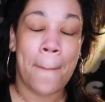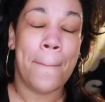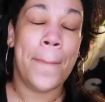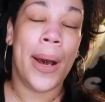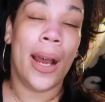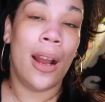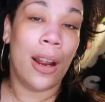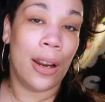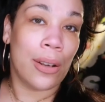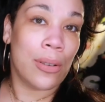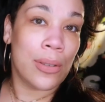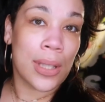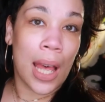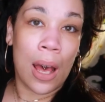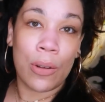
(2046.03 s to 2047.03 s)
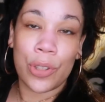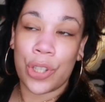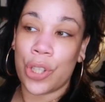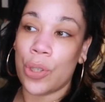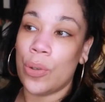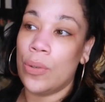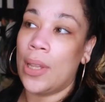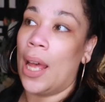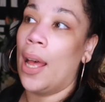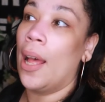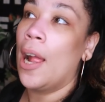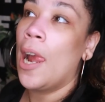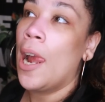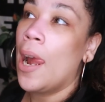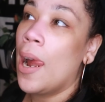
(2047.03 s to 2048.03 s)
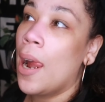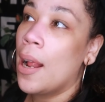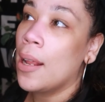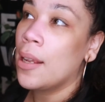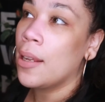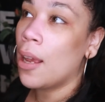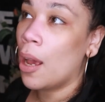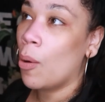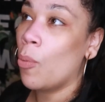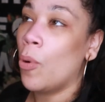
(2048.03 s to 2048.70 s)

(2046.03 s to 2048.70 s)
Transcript: my heart goes out to that young